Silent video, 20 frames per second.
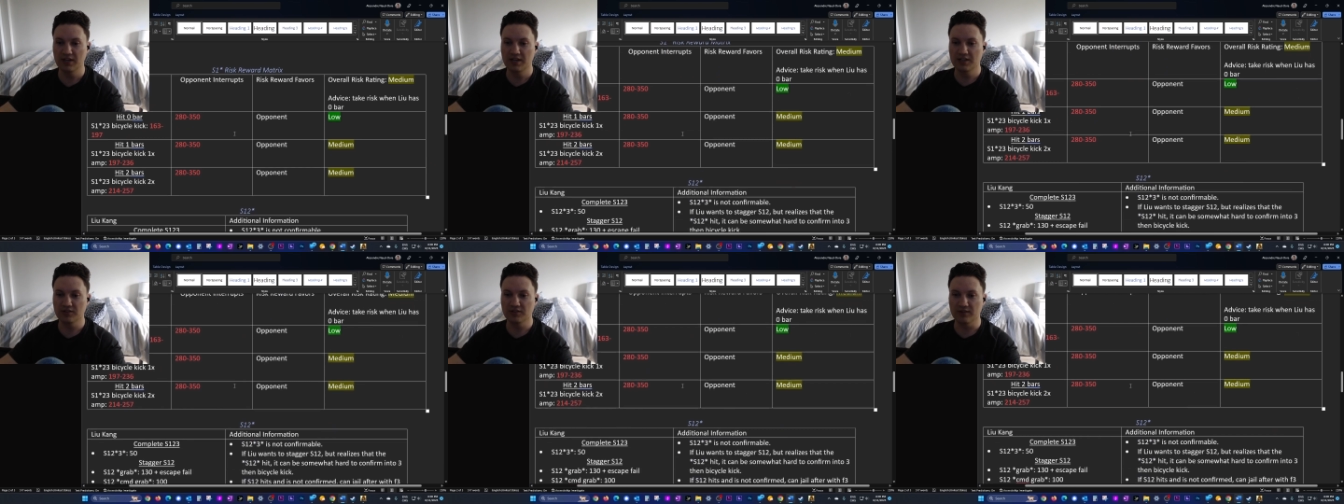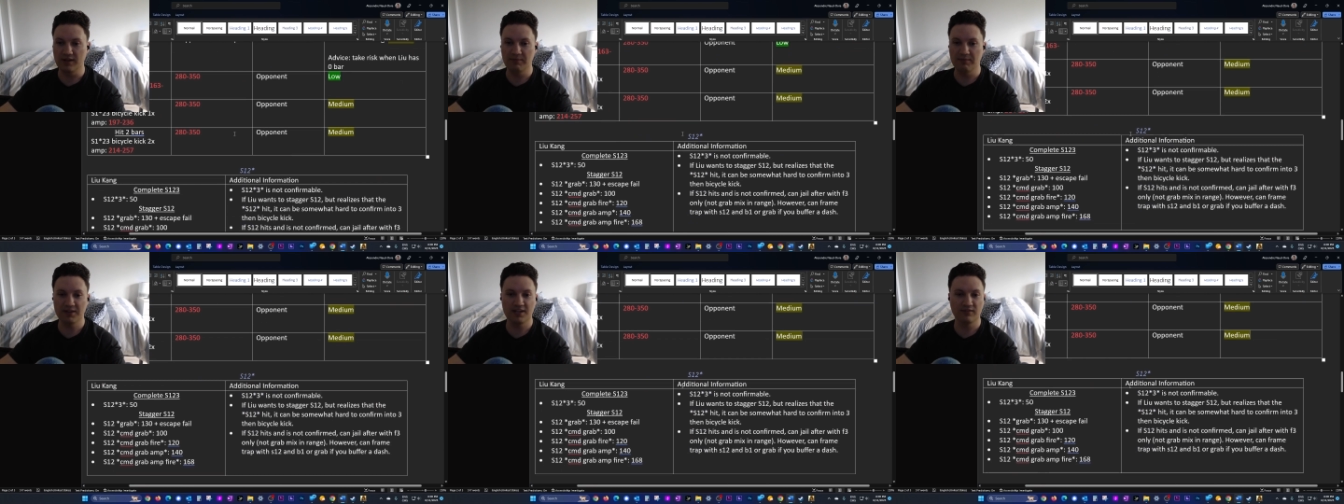So
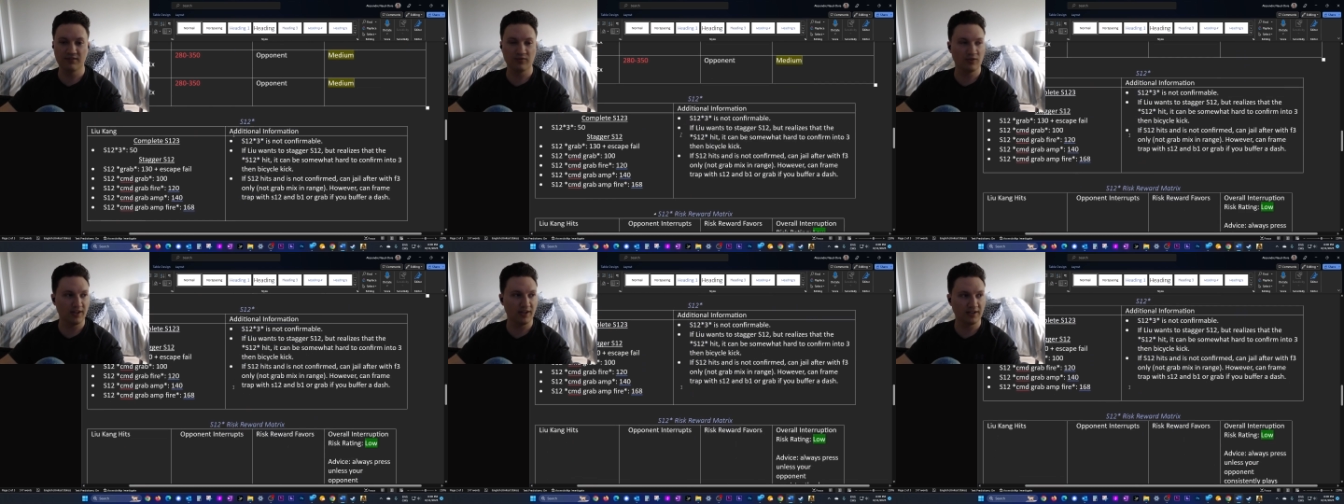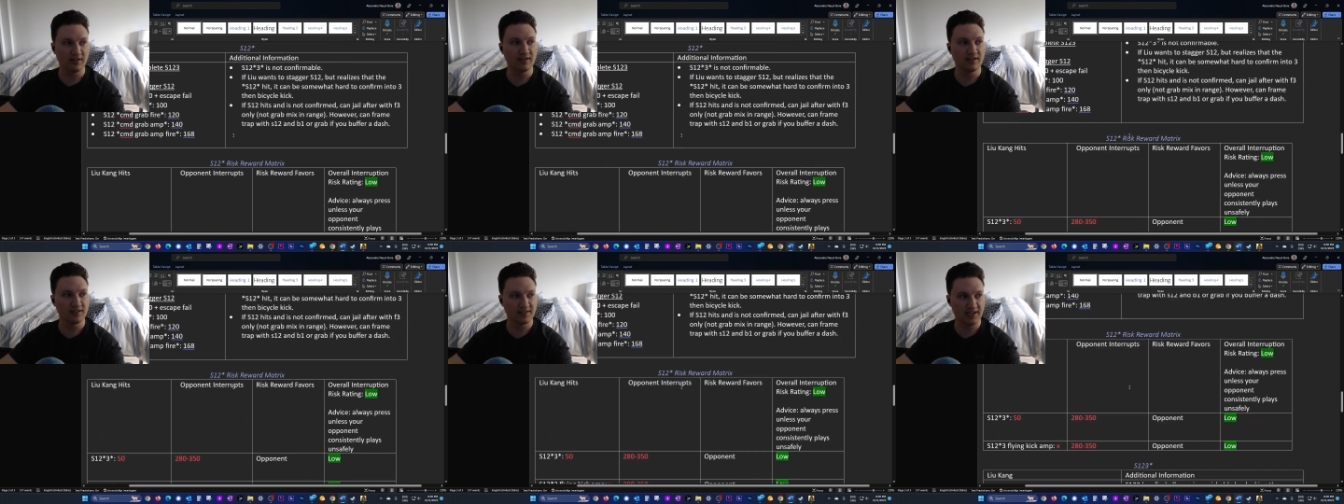let me give you like
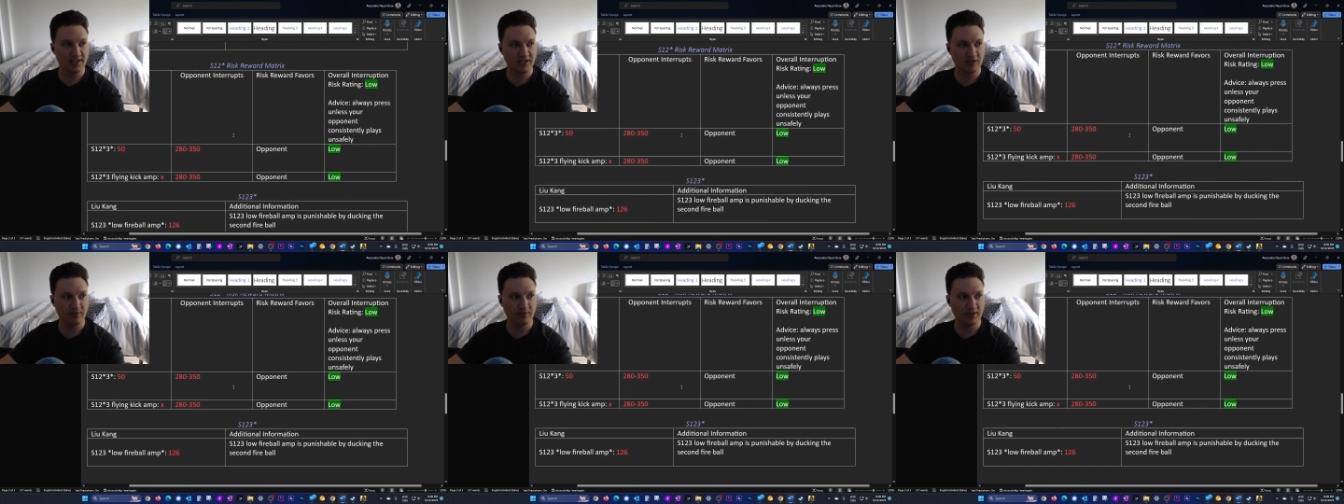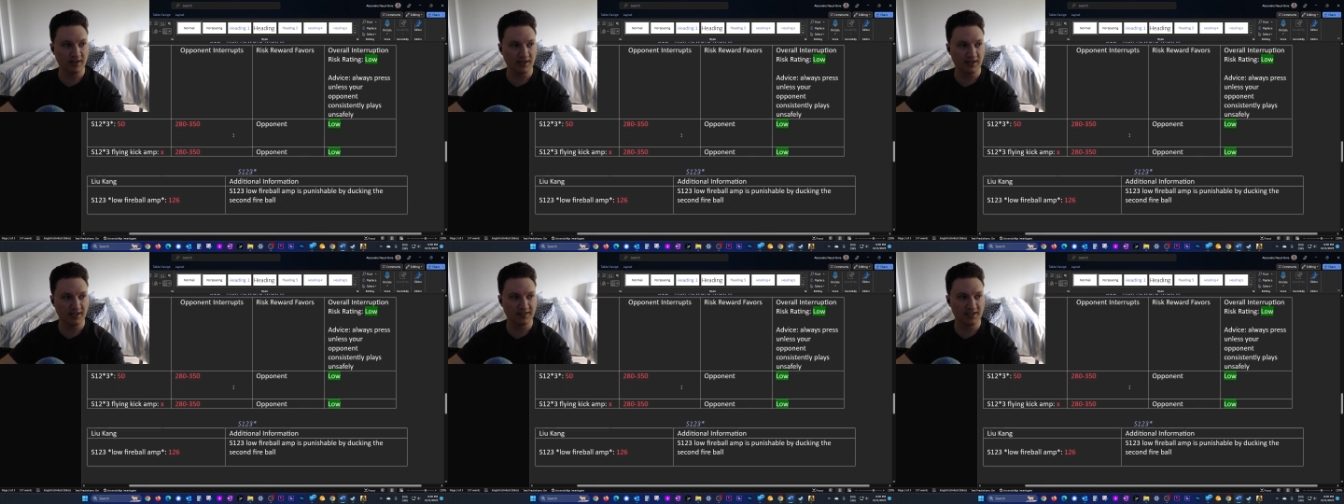an
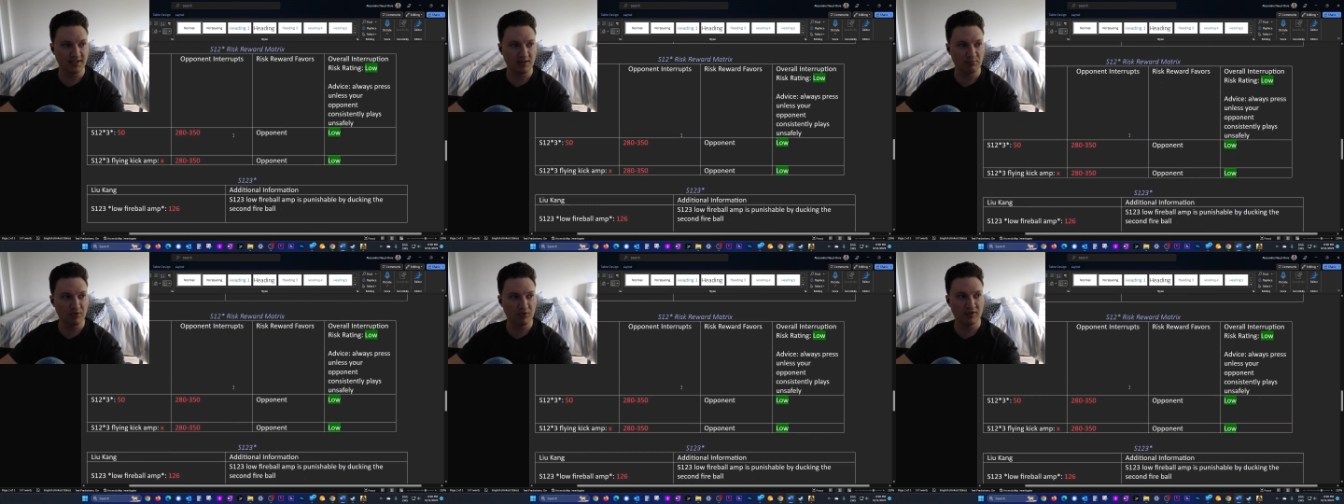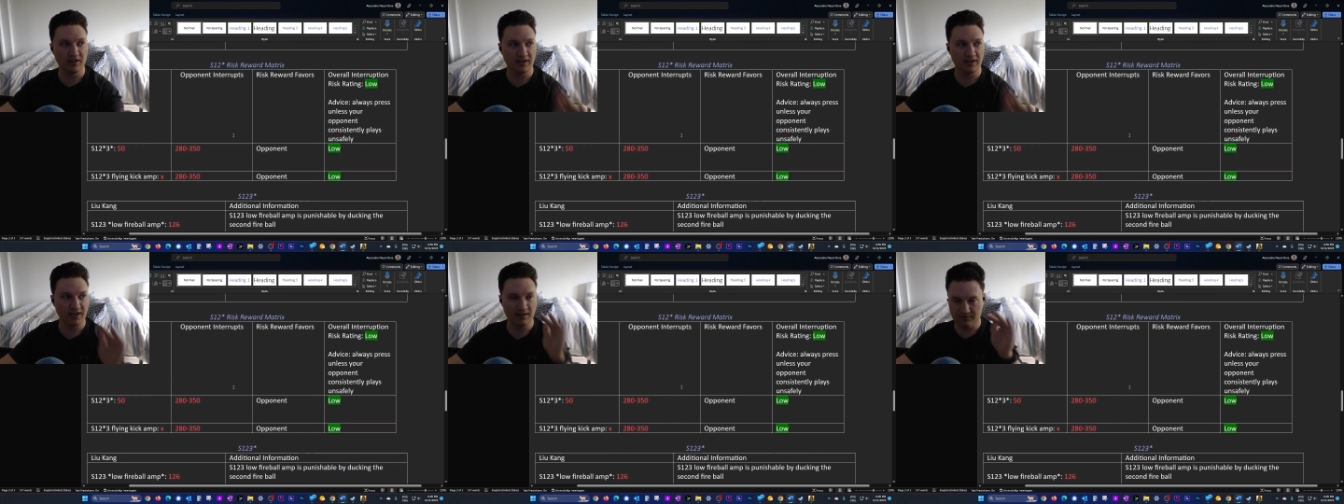exaggerated example.
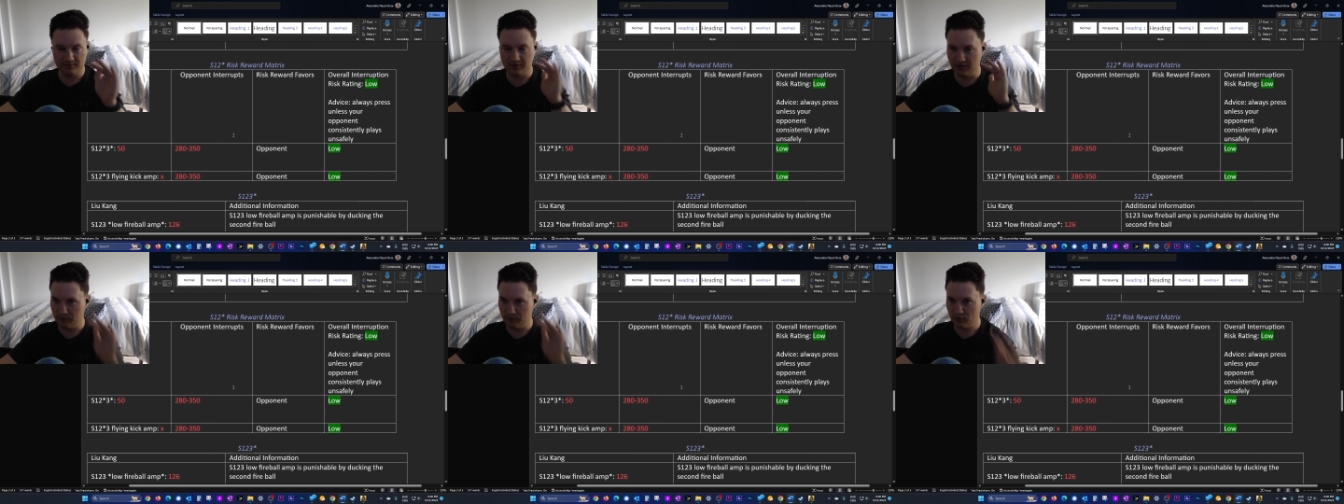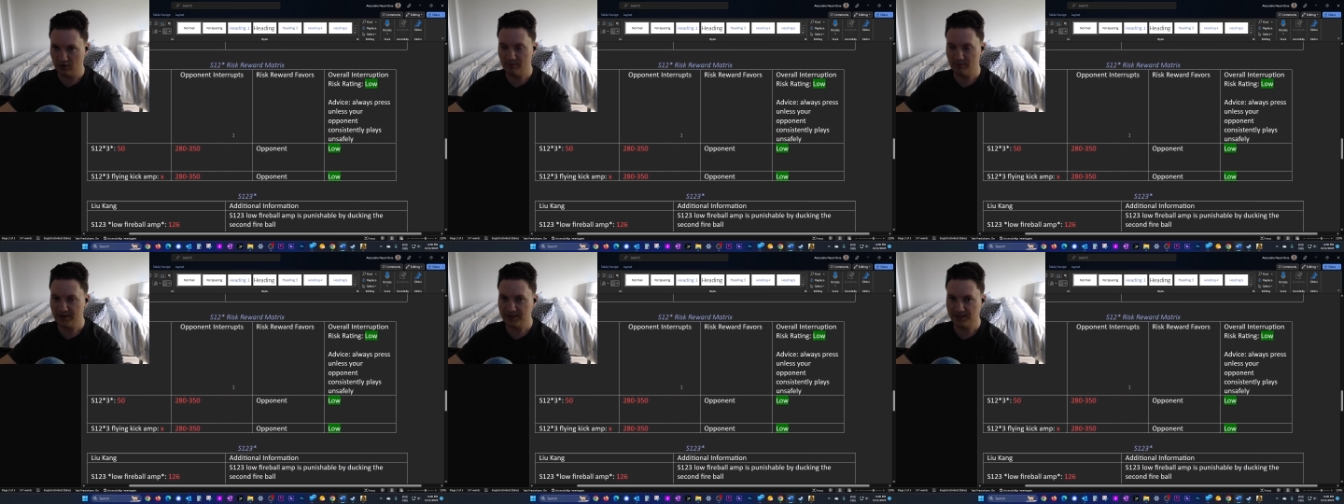And again, don't
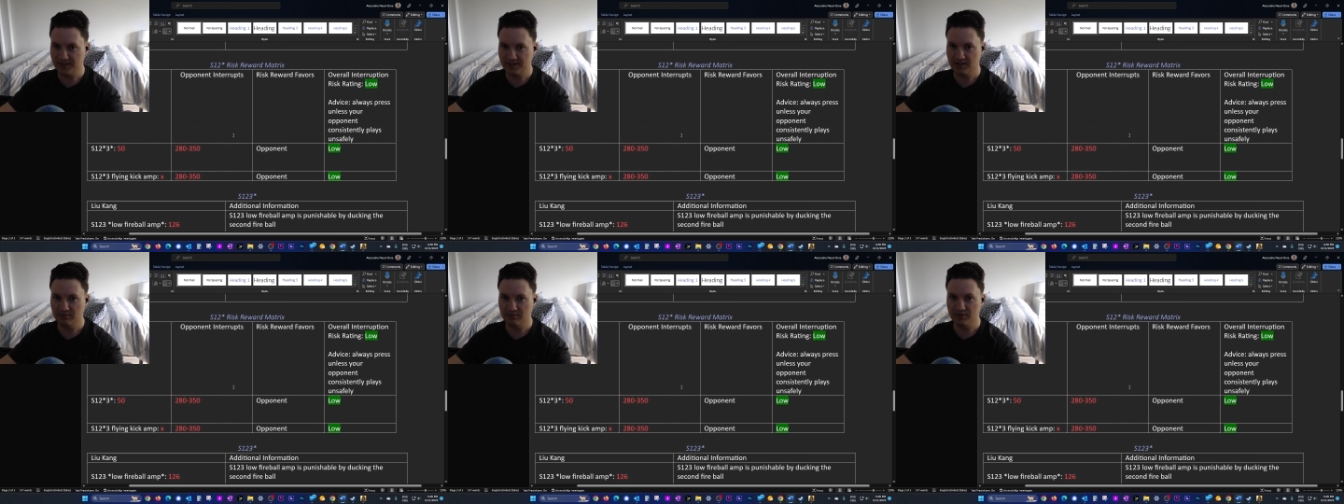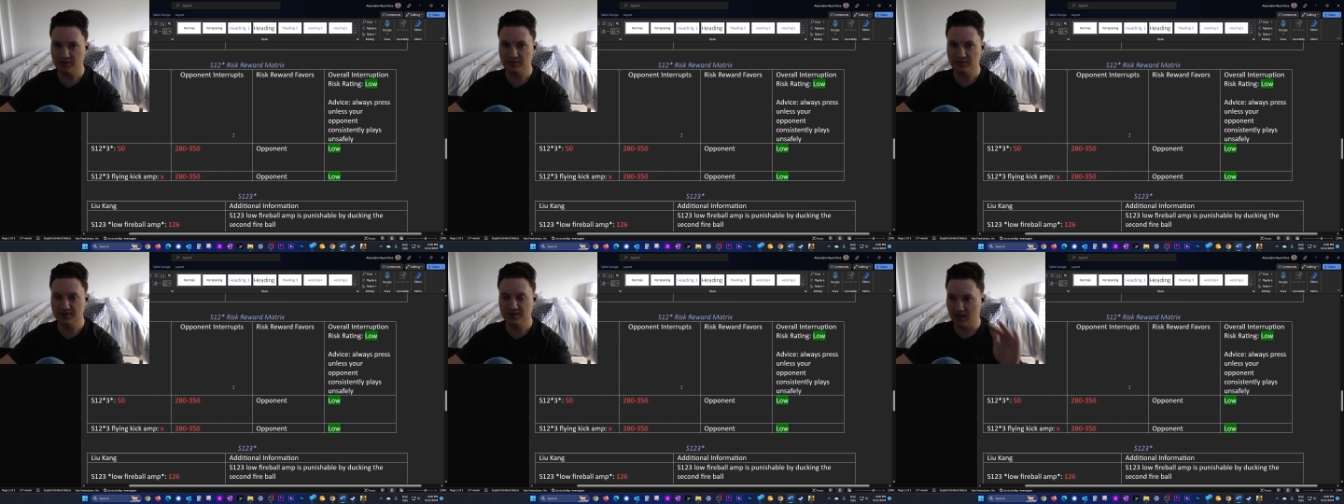worry about these
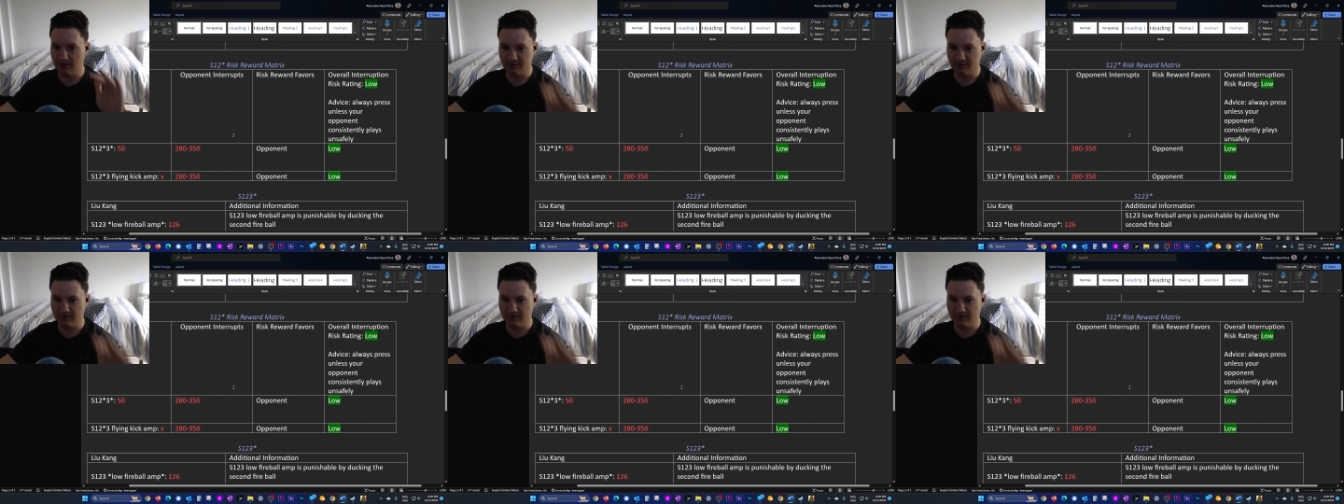numbers.